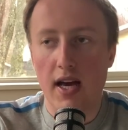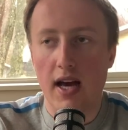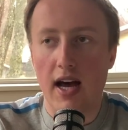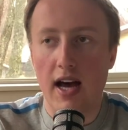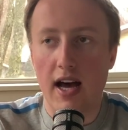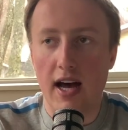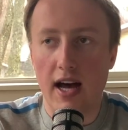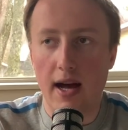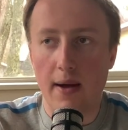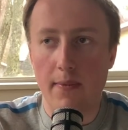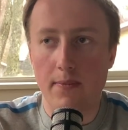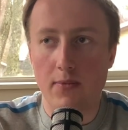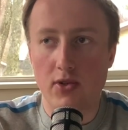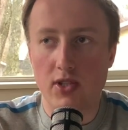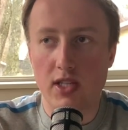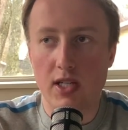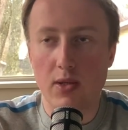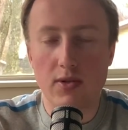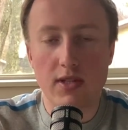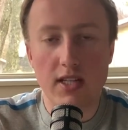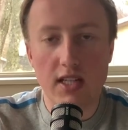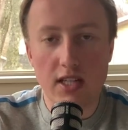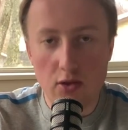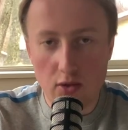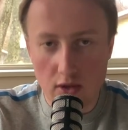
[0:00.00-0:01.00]
Um, we'll see
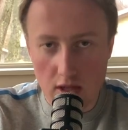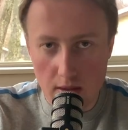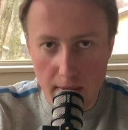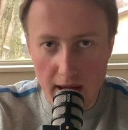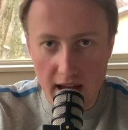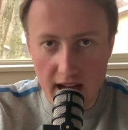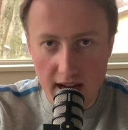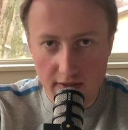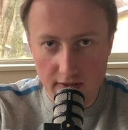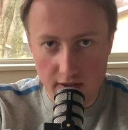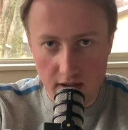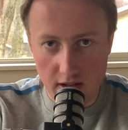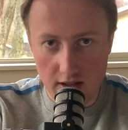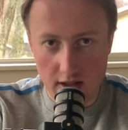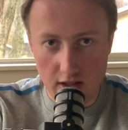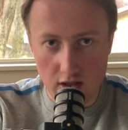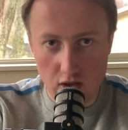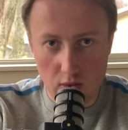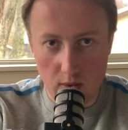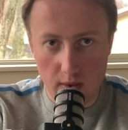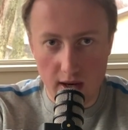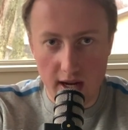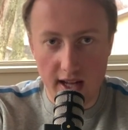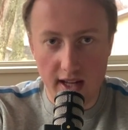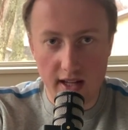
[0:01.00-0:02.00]
what they do in the backfield
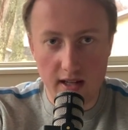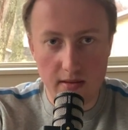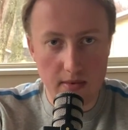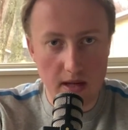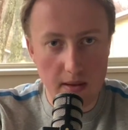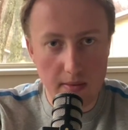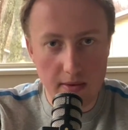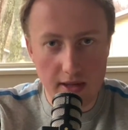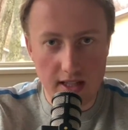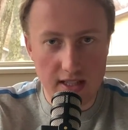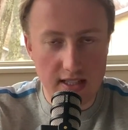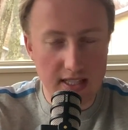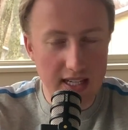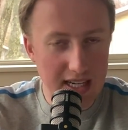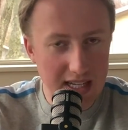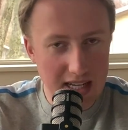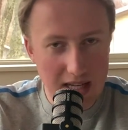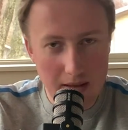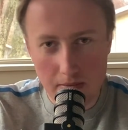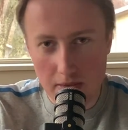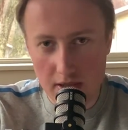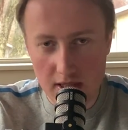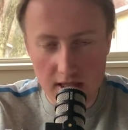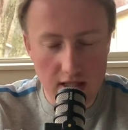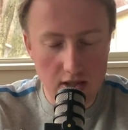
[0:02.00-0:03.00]
as well, and maybe the tight
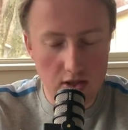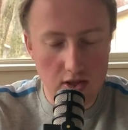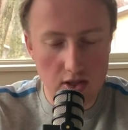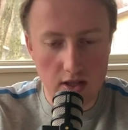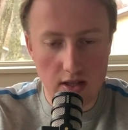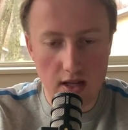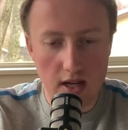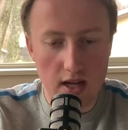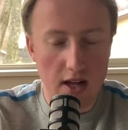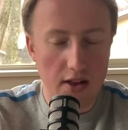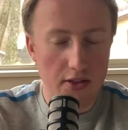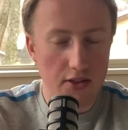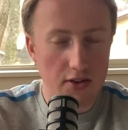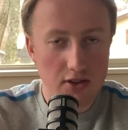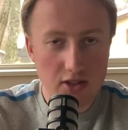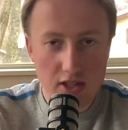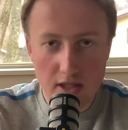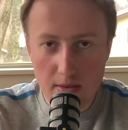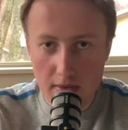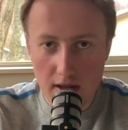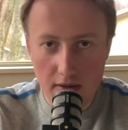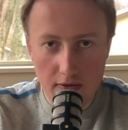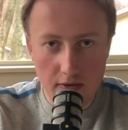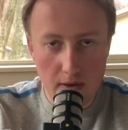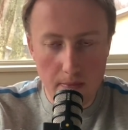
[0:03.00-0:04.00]
end position. There's
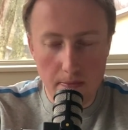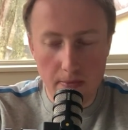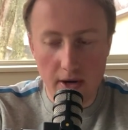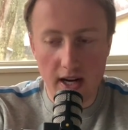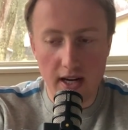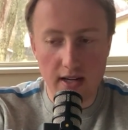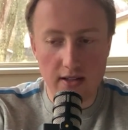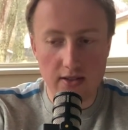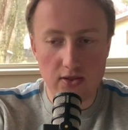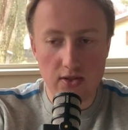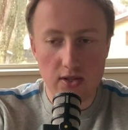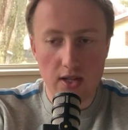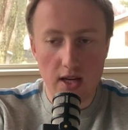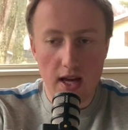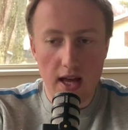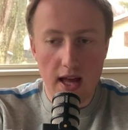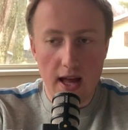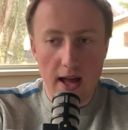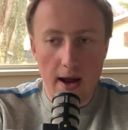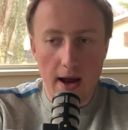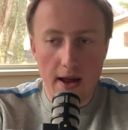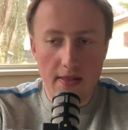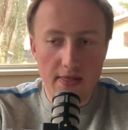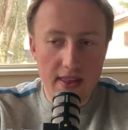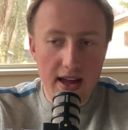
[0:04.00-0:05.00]
some iffy parts,
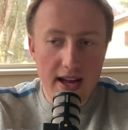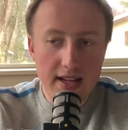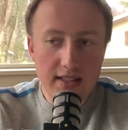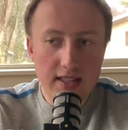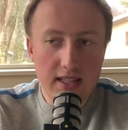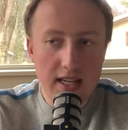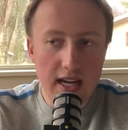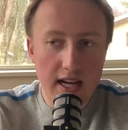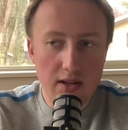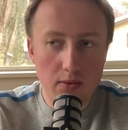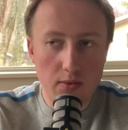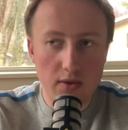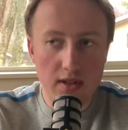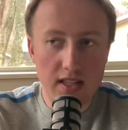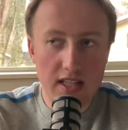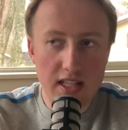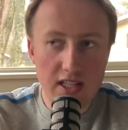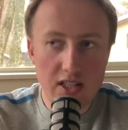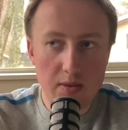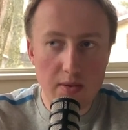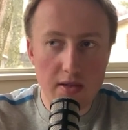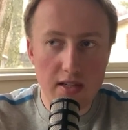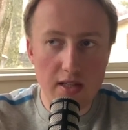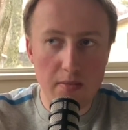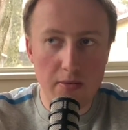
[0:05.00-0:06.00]
and that's kind of what
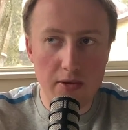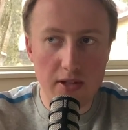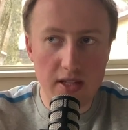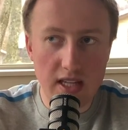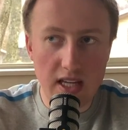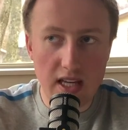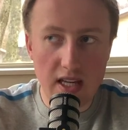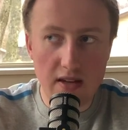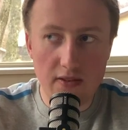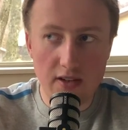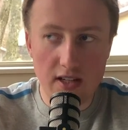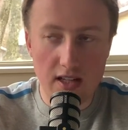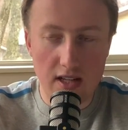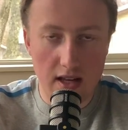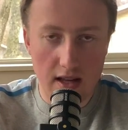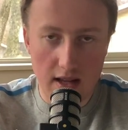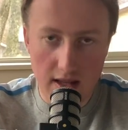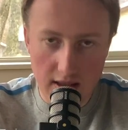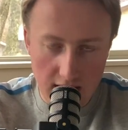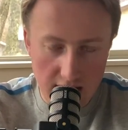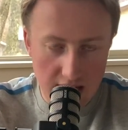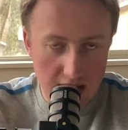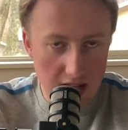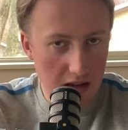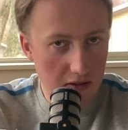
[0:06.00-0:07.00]
leads me to believe, and,
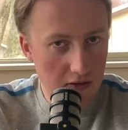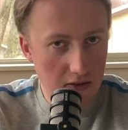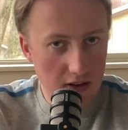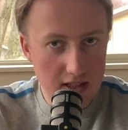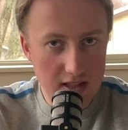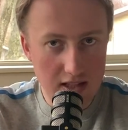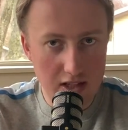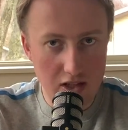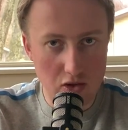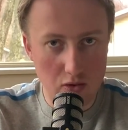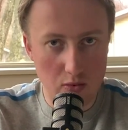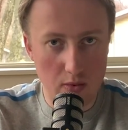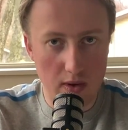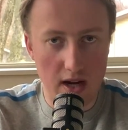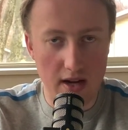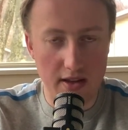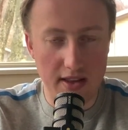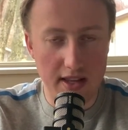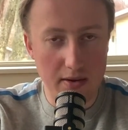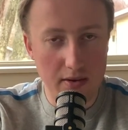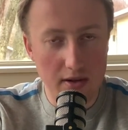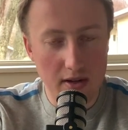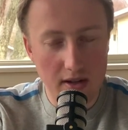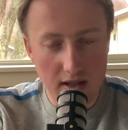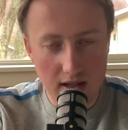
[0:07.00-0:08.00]
and the defense as well.
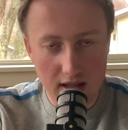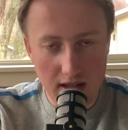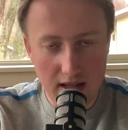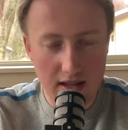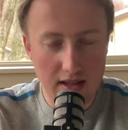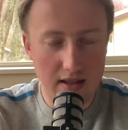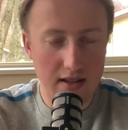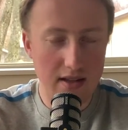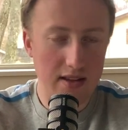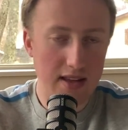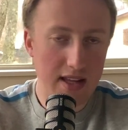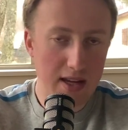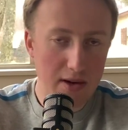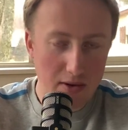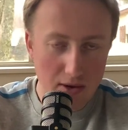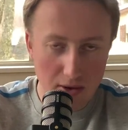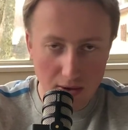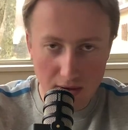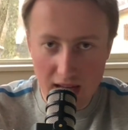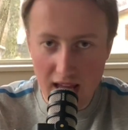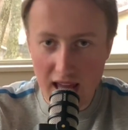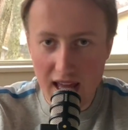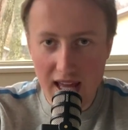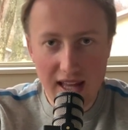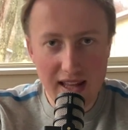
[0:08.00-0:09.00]
They were they were
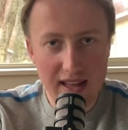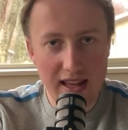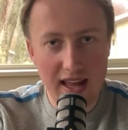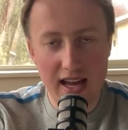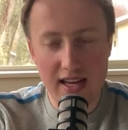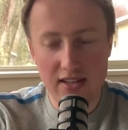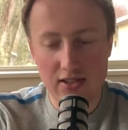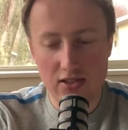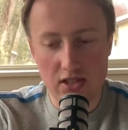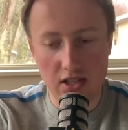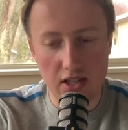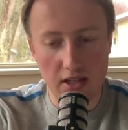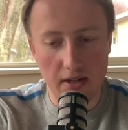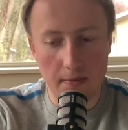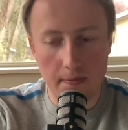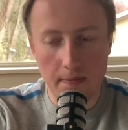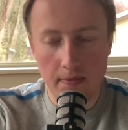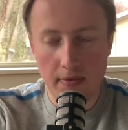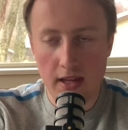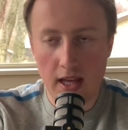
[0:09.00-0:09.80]
okay last year.